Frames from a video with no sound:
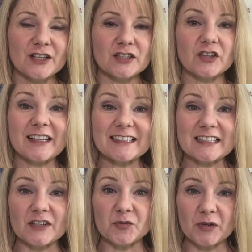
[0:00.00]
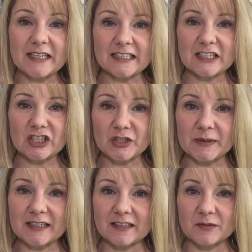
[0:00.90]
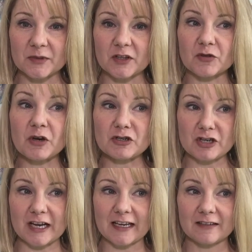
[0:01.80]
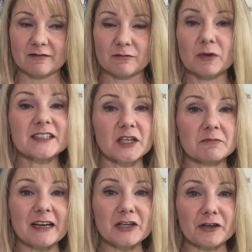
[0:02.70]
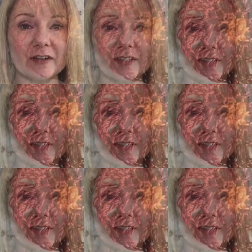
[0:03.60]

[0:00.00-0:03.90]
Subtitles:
So let's get right into it with the crochet. What's on my hook?